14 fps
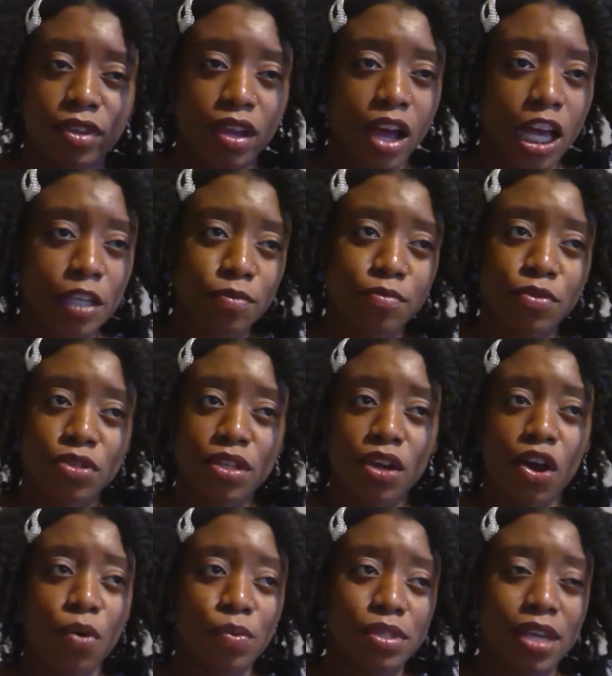Gospel music
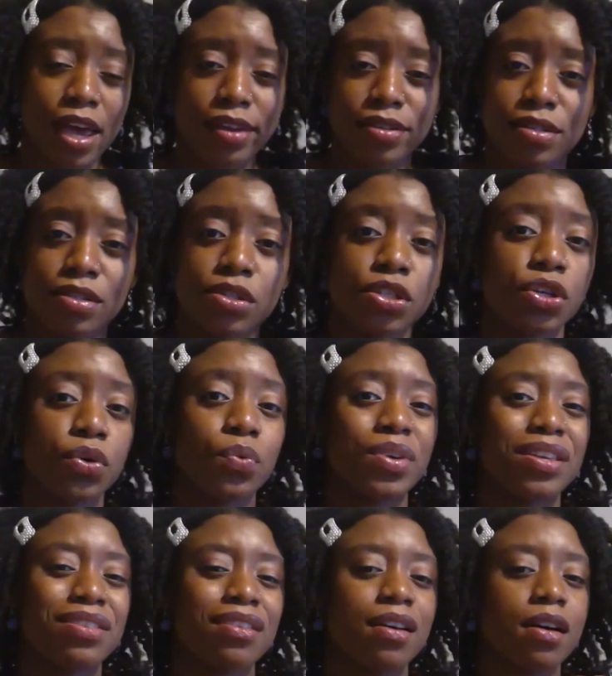always has to deal with